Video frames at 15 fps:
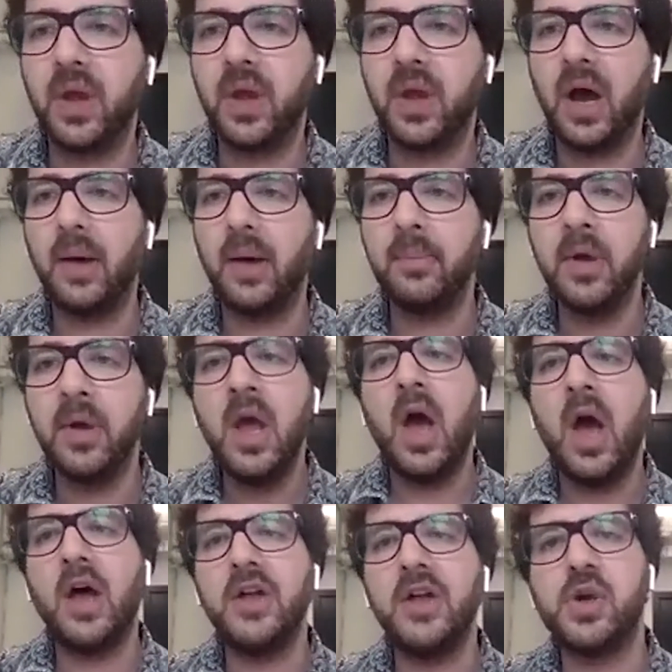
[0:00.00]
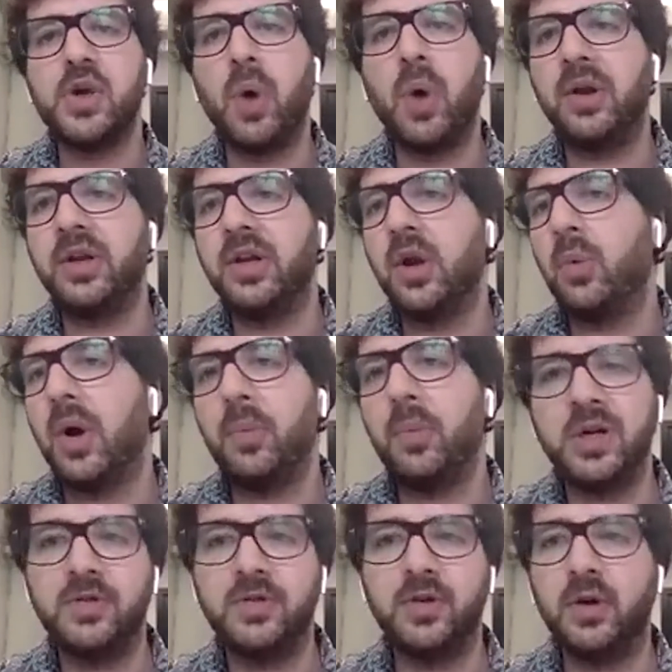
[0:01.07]
And so when we're
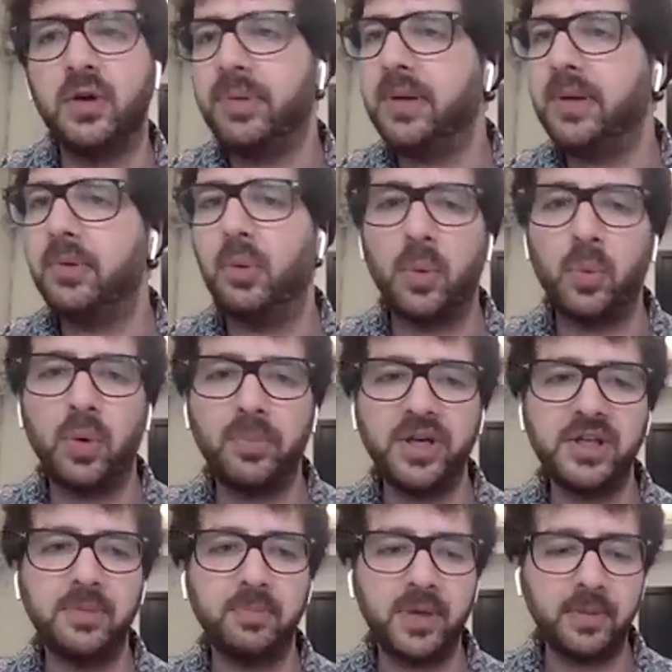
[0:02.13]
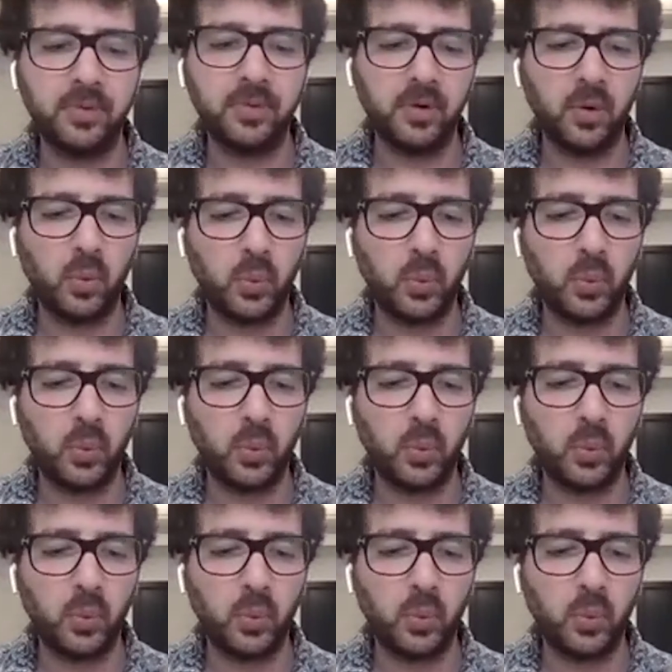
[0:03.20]
interviewing people, when we're meeting people,